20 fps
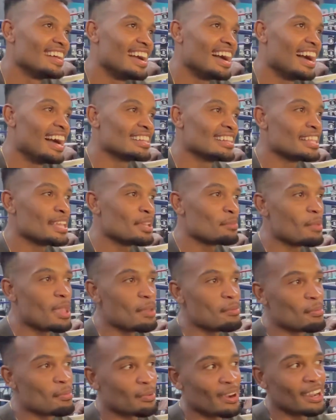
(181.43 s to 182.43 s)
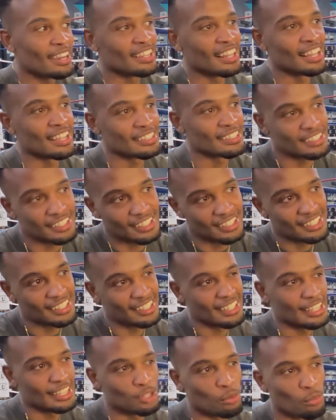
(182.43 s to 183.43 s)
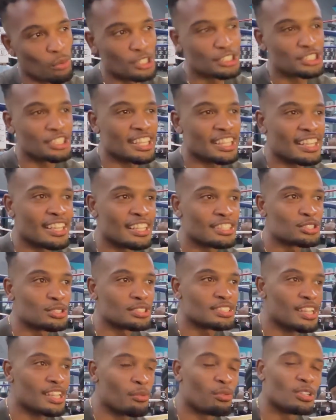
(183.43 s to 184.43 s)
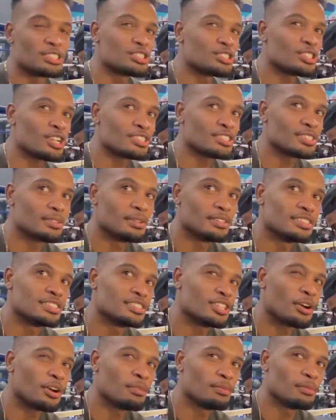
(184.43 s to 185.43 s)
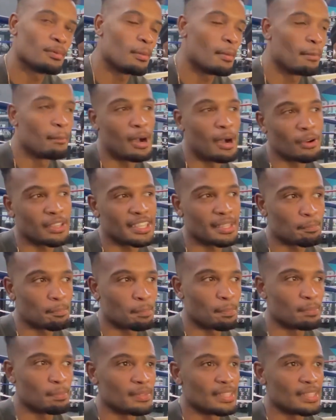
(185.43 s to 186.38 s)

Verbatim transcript: I think maybe, bro, like, like the worst you could get to is like when she talks, talks about moms.